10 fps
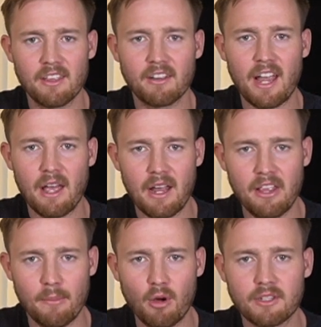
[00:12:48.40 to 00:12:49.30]
in
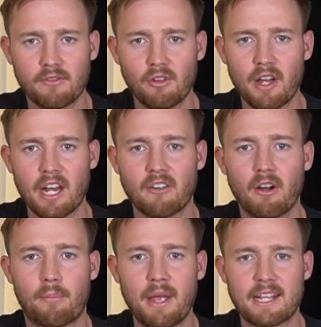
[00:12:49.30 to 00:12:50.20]
the books for
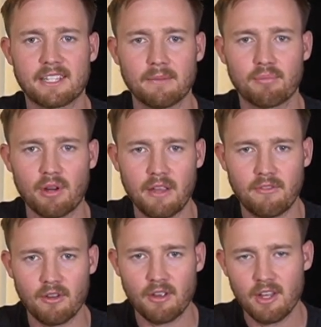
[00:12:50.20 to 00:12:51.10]
NRL picks and
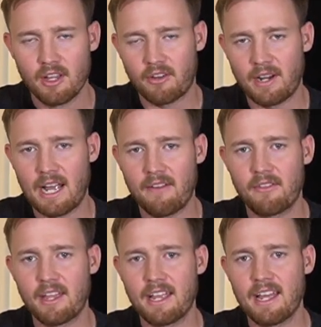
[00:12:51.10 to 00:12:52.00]
preview. Great to
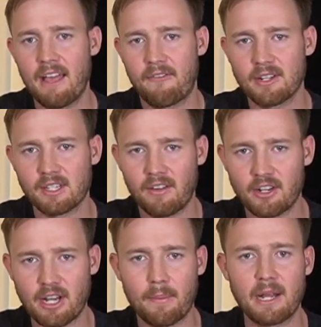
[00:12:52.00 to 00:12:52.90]
have the efforts of
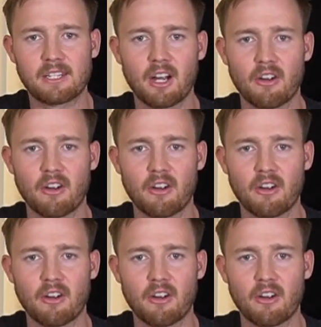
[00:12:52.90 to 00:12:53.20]
our Japanese